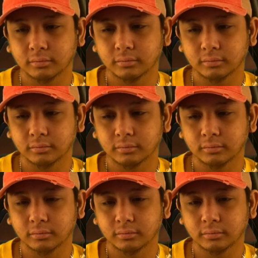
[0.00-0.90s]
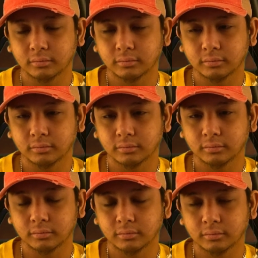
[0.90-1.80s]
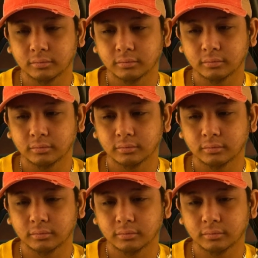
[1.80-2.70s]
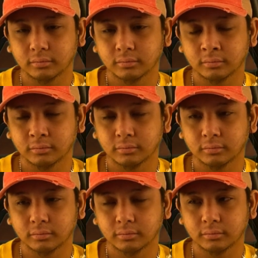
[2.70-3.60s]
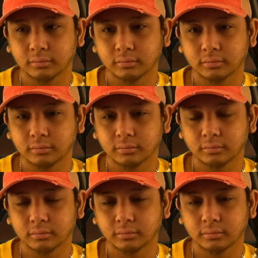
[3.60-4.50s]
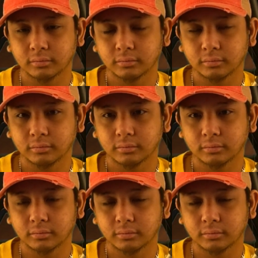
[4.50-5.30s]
No one is speaking in this clip.